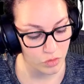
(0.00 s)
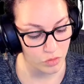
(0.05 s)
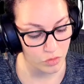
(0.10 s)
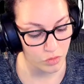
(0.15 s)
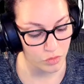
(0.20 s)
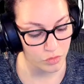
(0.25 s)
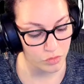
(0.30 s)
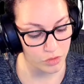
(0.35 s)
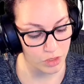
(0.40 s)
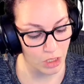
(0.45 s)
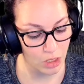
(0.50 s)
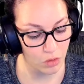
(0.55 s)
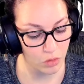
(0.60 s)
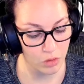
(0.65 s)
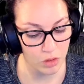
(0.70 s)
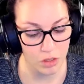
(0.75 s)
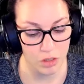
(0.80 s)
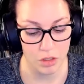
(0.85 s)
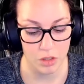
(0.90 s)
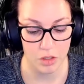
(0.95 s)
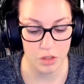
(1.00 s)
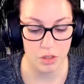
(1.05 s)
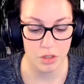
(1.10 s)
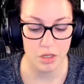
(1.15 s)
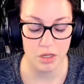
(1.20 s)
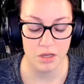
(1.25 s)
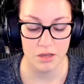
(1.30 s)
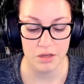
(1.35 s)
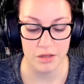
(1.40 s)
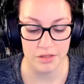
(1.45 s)
So
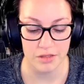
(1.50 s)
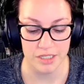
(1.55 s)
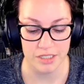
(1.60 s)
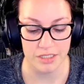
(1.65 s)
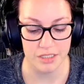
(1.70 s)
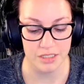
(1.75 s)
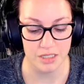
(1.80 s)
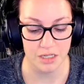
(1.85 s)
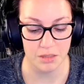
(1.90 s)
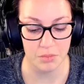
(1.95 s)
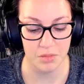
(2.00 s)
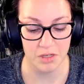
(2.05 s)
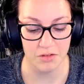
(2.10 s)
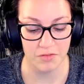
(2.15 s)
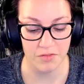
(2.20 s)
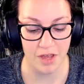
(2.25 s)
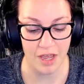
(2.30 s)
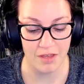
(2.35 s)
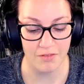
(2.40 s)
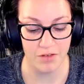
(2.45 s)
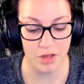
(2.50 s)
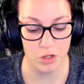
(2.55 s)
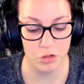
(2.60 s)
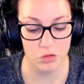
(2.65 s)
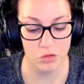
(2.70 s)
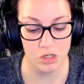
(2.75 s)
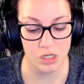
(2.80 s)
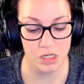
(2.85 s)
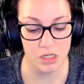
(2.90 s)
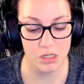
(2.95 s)
this is going to be
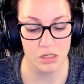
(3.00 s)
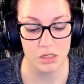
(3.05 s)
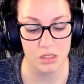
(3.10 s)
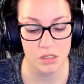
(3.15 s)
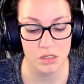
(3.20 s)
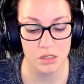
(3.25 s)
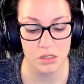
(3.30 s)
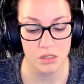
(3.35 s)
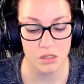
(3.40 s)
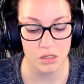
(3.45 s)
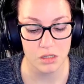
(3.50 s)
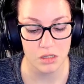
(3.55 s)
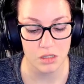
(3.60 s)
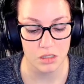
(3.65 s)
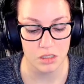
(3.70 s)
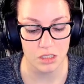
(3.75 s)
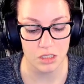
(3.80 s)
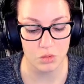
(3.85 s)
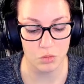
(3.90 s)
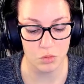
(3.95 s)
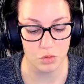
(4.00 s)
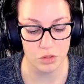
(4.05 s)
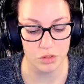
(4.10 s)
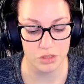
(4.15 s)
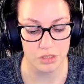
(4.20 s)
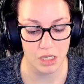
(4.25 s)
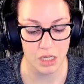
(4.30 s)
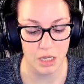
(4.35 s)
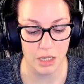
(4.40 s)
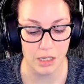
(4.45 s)
500 equals
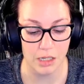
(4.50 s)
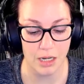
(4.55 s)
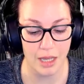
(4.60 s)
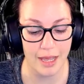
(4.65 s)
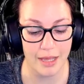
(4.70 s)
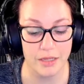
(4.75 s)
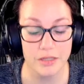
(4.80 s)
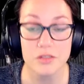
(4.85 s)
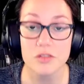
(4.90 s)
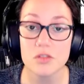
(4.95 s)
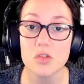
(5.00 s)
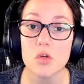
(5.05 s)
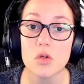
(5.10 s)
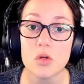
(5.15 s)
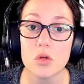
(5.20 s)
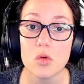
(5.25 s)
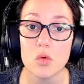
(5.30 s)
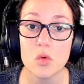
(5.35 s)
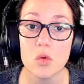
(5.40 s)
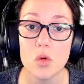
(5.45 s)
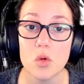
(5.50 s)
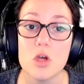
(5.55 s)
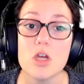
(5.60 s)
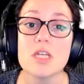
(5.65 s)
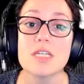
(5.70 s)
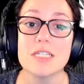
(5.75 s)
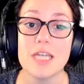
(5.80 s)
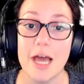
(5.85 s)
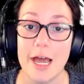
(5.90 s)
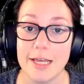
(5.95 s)
8x.
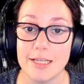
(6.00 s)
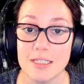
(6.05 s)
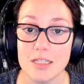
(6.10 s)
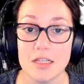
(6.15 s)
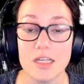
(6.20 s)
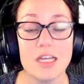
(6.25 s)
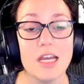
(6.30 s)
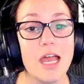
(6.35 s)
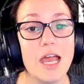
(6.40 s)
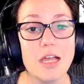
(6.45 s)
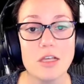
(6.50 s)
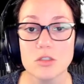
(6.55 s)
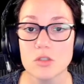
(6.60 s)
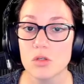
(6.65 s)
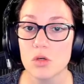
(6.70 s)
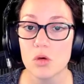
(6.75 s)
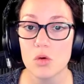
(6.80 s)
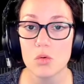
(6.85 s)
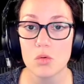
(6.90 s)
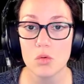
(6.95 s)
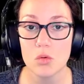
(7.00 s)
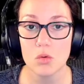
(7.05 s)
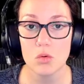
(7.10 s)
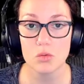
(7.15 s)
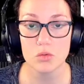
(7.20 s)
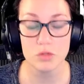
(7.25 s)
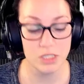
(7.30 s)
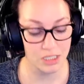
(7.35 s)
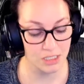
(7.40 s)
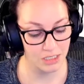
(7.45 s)
To isolate x,
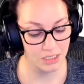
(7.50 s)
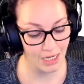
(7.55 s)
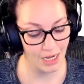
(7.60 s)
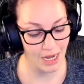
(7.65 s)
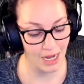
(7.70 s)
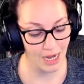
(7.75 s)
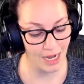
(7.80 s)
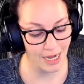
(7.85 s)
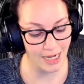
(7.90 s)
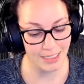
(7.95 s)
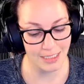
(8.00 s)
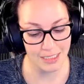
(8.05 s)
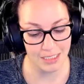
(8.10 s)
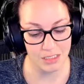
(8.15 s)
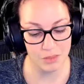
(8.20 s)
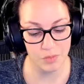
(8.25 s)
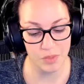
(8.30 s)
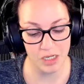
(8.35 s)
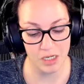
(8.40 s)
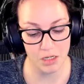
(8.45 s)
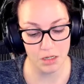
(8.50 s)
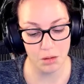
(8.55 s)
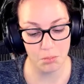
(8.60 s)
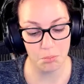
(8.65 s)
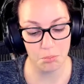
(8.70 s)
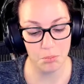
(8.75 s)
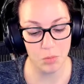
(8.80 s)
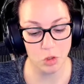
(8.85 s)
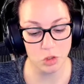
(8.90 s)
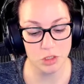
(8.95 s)
since 8 is being
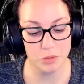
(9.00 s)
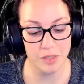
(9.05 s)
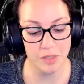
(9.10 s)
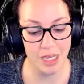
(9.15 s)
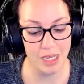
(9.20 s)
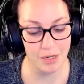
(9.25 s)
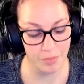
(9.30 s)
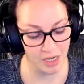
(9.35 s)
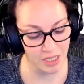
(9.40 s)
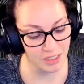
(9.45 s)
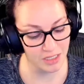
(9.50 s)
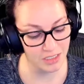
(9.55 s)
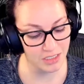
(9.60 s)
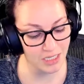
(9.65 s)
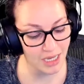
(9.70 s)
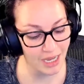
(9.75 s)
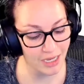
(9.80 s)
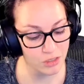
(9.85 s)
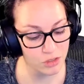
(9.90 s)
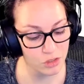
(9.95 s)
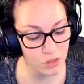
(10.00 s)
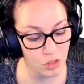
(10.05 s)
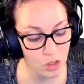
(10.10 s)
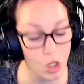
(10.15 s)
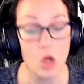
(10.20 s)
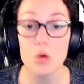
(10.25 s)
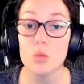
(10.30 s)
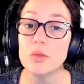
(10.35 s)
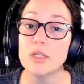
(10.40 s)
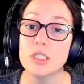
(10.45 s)
multiplied by this x,
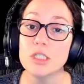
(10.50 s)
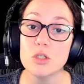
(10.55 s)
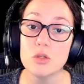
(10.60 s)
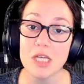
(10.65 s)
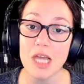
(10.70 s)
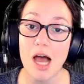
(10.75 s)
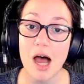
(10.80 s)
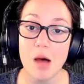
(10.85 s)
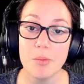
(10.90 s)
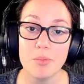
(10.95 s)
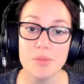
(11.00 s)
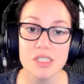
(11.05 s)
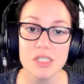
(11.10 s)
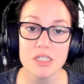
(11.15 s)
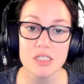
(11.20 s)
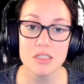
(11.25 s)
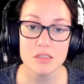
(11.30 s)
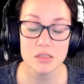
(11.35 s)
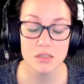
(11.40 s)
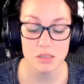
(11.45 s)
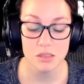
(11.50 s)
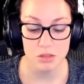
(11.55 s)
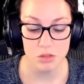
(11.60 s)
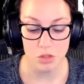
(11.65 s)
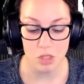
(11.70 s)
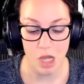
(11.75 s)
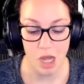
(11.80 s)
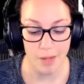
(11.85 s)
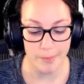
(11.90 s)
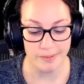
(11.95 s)
we do the opposite. So the
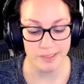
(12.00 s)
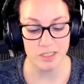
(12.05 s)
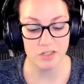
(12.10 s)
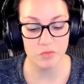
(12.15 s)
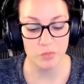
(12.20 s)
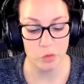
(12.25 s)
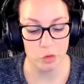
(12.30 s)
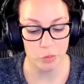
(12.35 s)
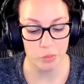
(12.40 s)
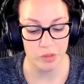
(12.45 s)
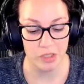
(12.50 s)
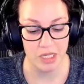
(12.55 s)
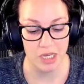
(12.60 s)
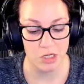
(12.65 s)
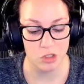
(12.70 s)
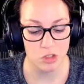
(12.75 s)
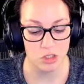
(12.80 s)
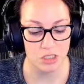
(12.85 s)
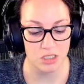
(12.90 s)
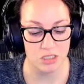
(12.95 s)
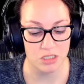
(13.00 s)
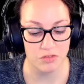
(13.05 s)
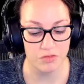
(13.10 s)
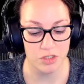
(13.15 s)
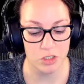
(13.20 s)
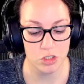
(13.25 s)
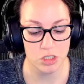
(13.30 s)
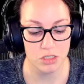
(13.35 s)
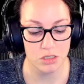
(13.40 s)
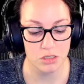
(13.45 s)
opposite of multiplication is
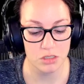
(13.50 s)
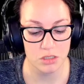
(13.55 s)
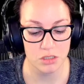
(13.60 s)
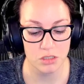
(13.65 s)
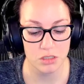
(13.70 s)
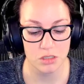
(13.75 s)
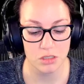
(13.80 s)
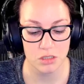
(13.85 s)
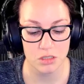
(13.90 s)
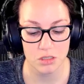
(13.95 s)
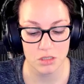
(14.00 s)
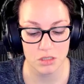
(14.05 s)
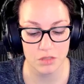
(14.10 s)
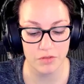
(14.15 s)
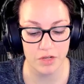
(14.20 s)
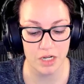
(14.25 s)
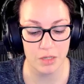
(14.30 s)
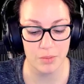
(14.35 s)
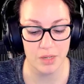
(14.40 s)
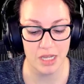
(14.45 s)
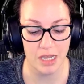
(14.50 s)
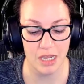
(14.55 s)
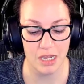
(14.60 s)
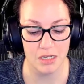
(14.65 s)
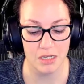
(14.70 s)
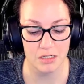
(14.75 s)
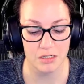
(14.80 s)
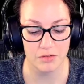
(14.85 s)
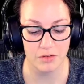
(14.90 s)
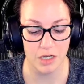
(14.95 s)
division. Divided by 8,
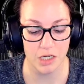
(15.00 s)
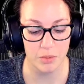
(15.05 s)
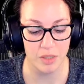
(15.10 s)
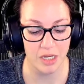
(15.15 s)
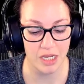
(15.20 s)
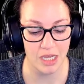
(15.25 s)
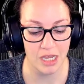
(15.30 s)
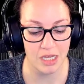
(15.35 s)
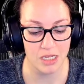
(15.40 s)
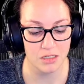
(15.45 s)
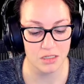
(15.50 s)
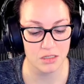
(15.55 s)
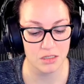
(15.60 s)
divided by 8.